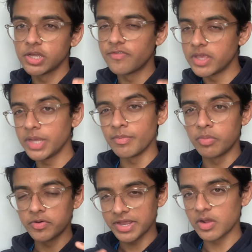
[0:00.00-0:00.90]
of the human
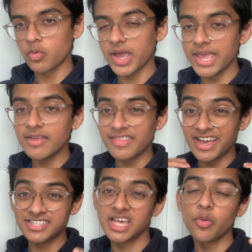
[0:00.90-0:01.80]
body in a way,
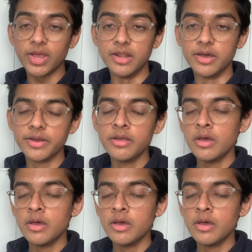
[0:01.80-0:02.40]
that's how we learn.